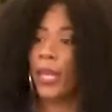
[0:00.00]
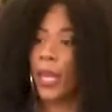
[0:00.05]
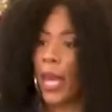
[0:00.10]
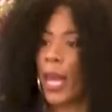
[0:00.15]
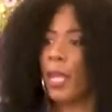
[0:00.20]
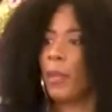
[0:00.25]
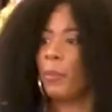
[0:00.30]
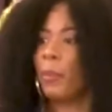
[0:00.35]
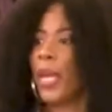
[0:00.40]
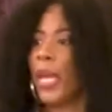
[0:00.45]

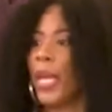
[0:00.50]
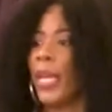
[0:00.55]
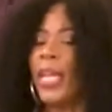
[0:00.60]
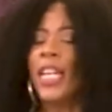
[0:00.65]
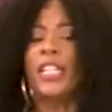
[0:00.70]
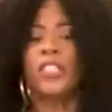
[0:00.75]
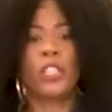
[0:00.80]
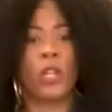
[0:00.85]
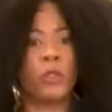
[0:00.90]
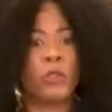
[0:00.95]
Amen.
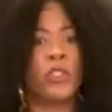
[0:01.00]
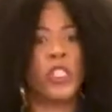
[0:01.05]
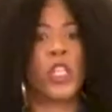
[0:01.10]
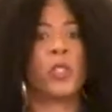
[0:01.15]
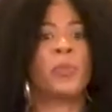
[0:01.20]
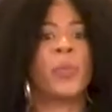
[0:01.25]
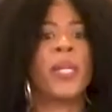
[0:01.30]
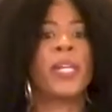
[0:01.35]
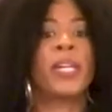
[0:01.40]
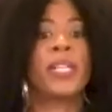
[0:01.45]
So
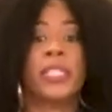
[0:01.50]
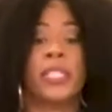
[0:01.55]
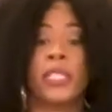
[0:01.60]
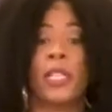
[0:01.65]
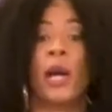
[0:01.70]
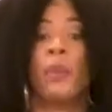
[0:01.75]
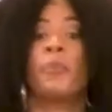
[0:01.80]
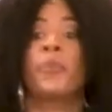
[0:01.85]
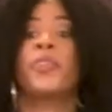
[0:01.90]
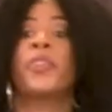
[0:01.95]
just because
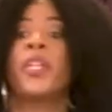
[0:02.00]
some